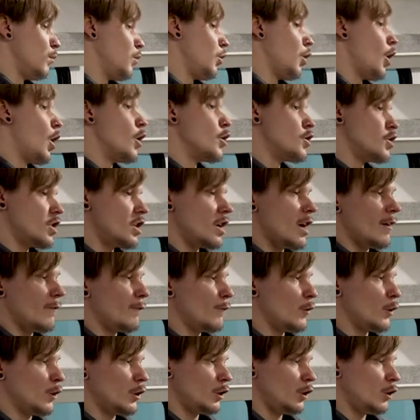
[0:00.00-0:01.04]
large
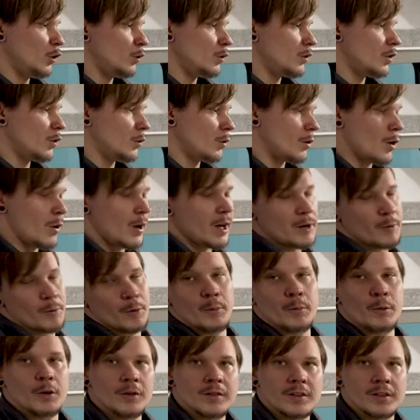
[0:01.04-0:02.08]
enough for you to go ahead and
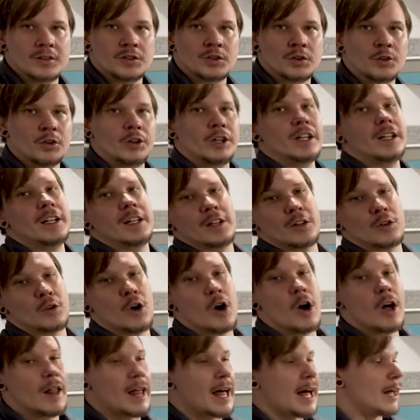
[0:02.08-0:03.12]
remove the screen and
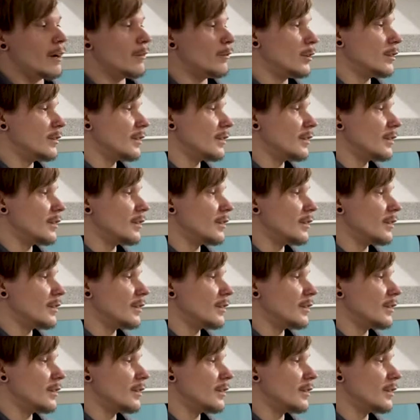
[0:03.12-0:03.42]
crawl out of it,